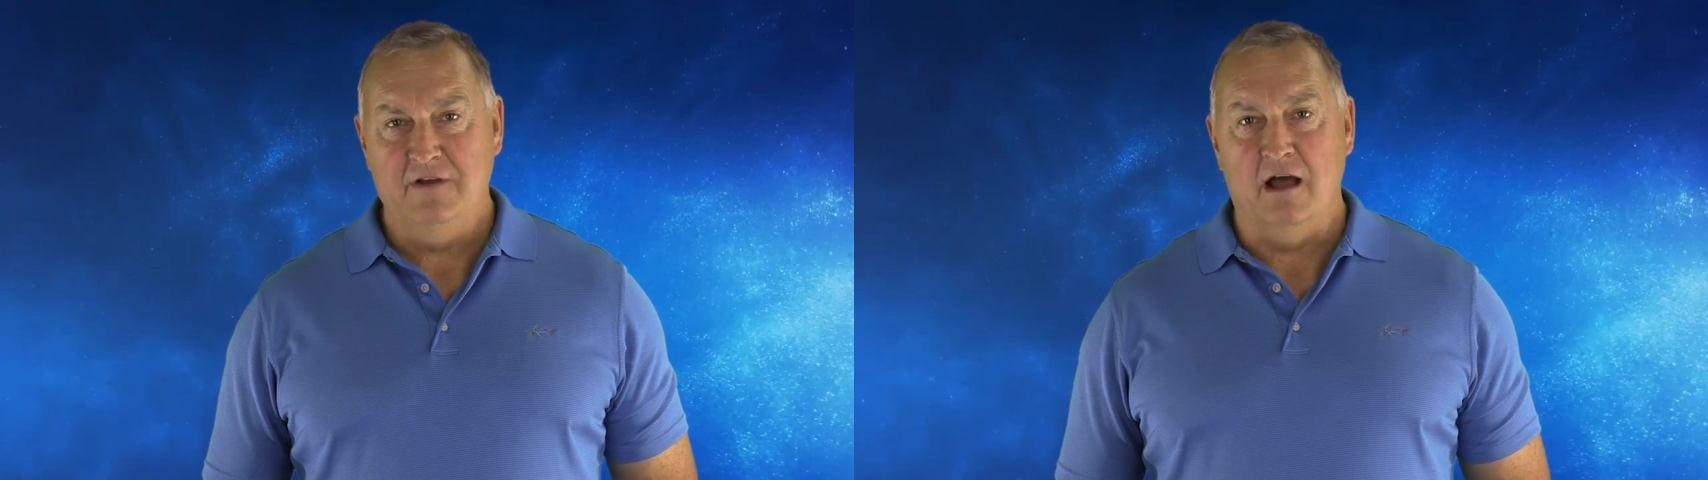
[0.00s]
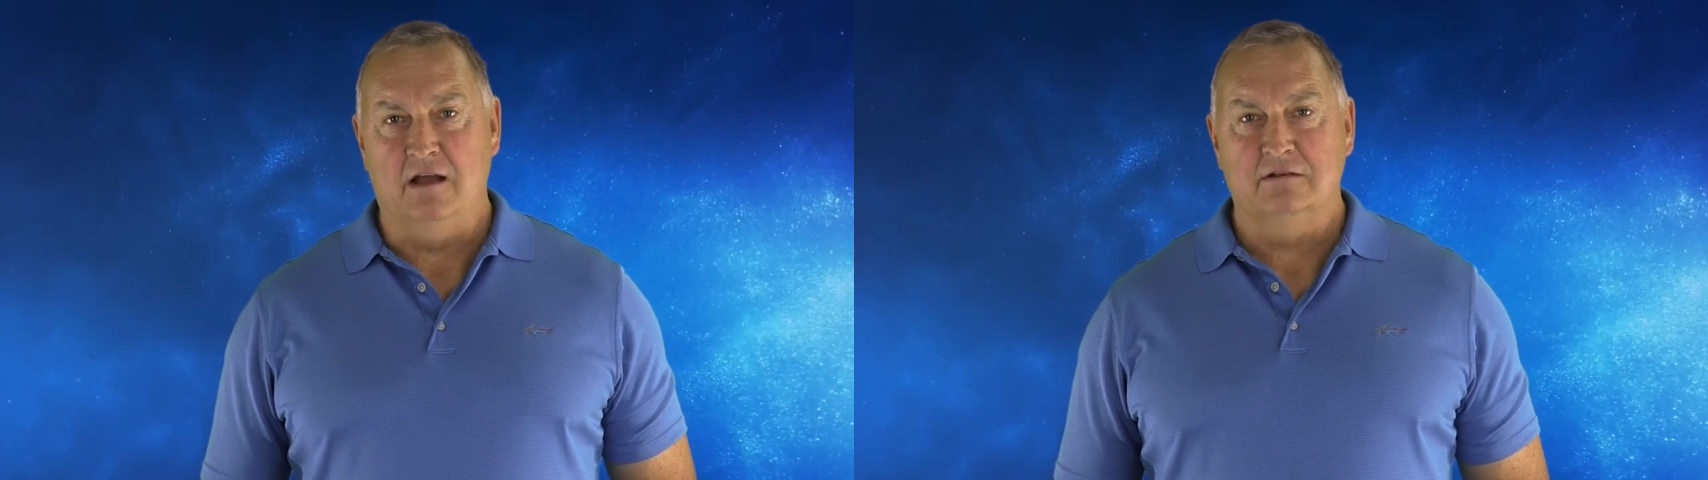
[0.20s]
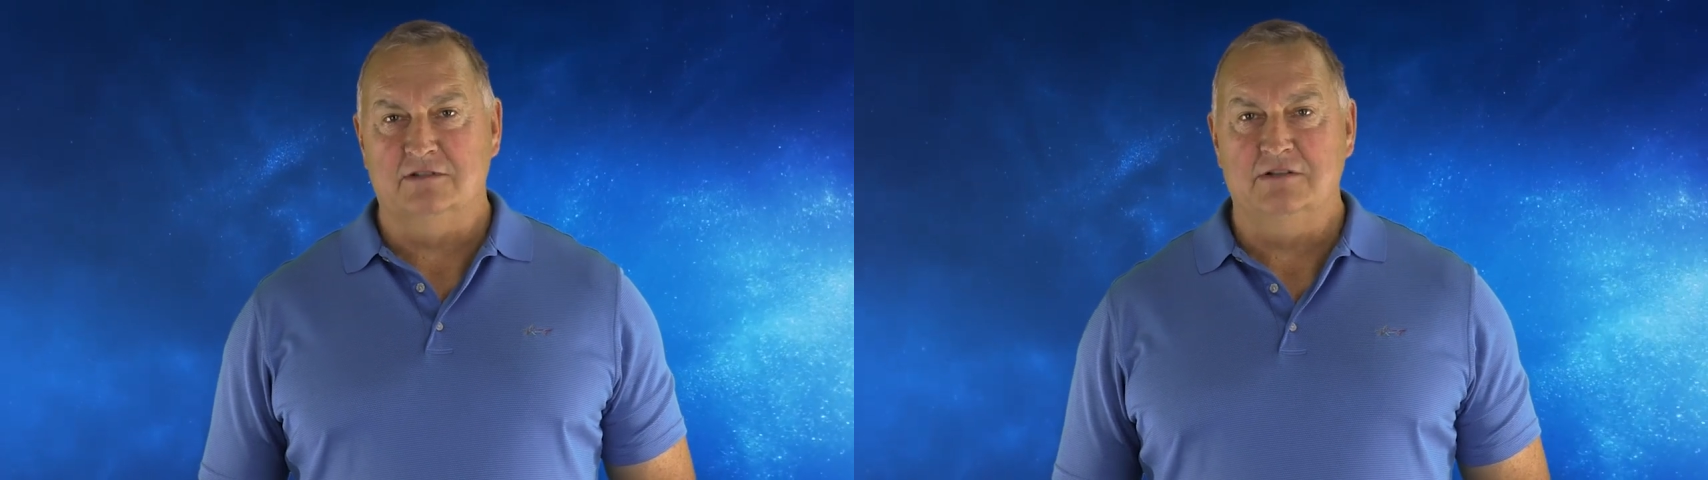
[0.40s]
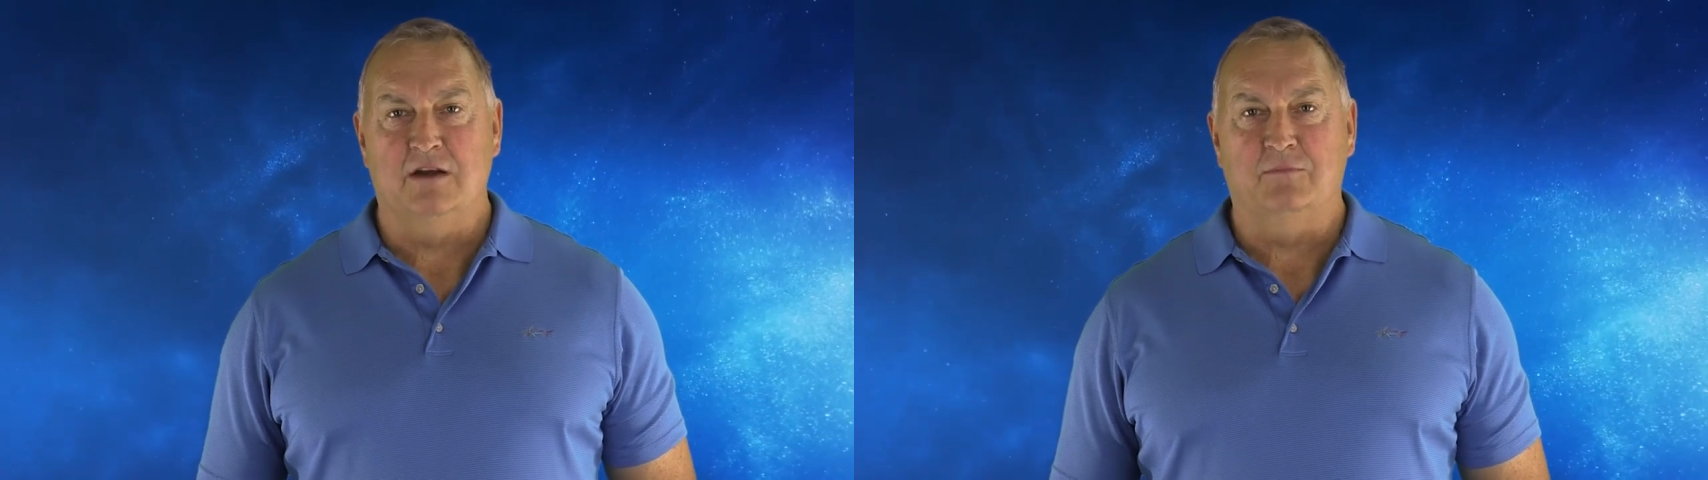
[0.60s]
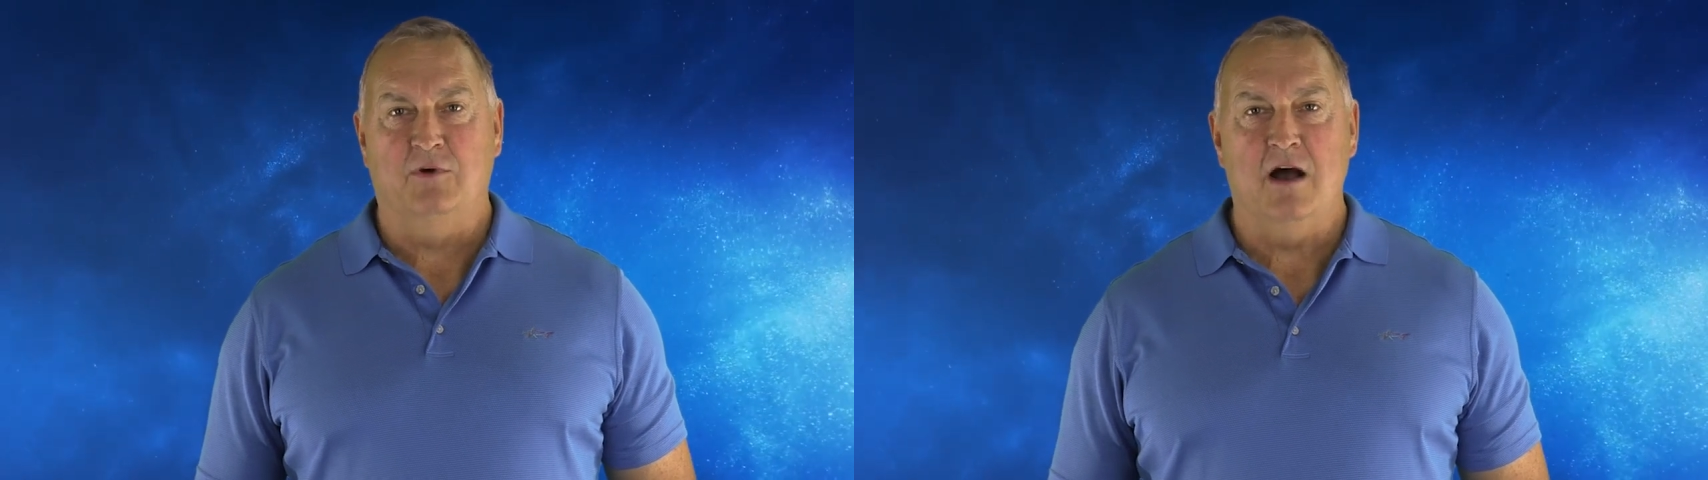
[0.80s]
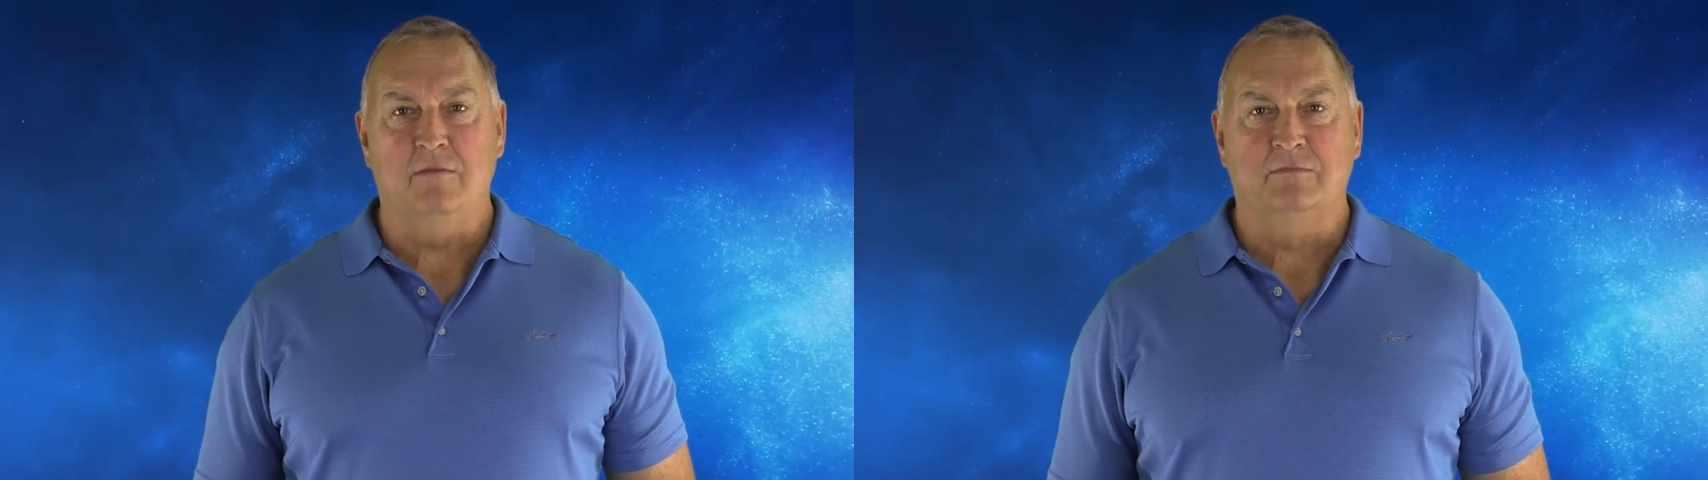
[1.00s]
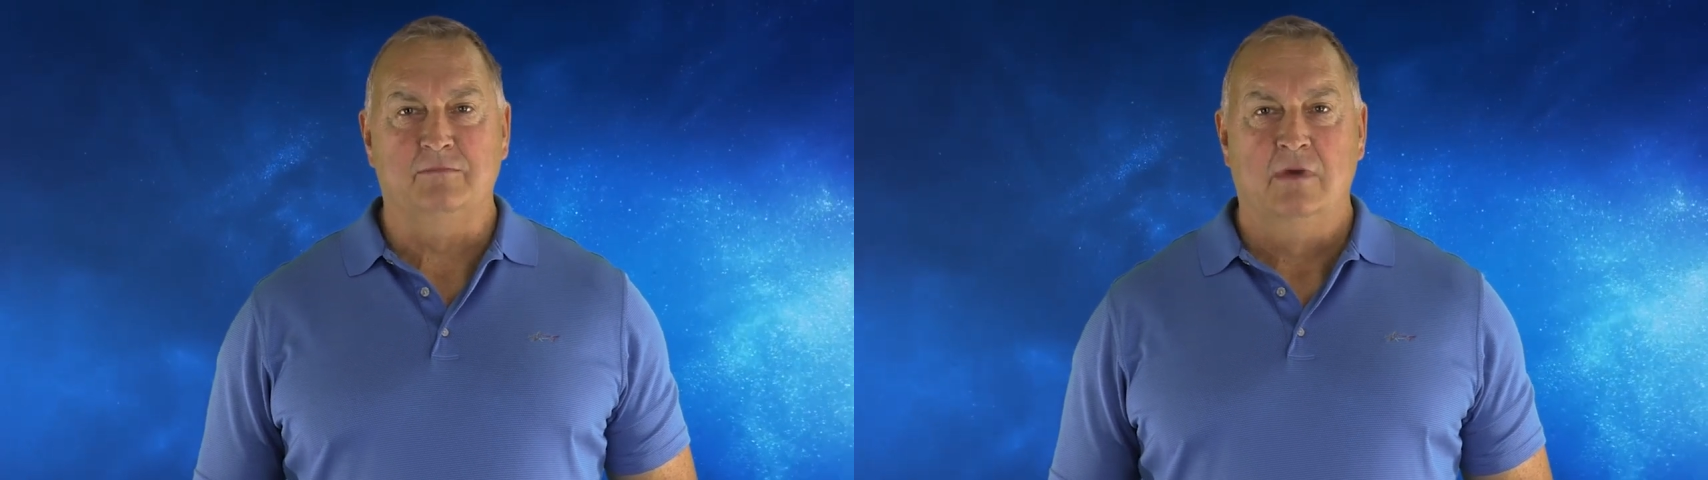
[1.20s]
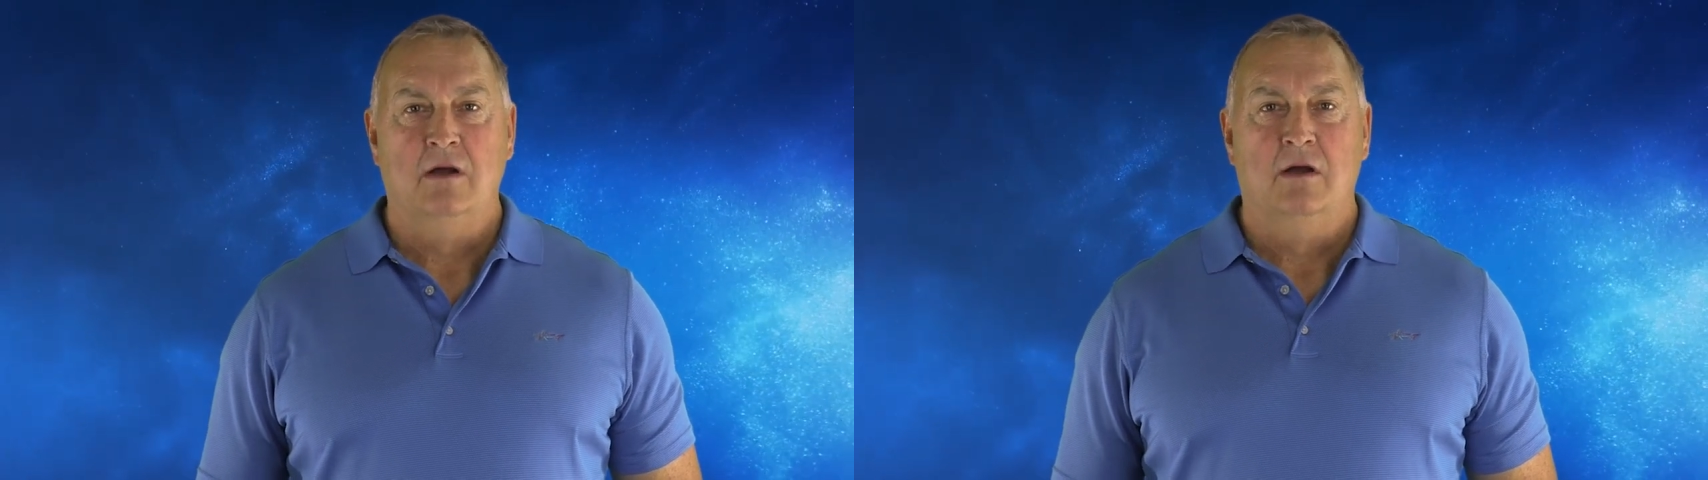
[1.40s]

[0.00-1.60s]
not, it's not a problem.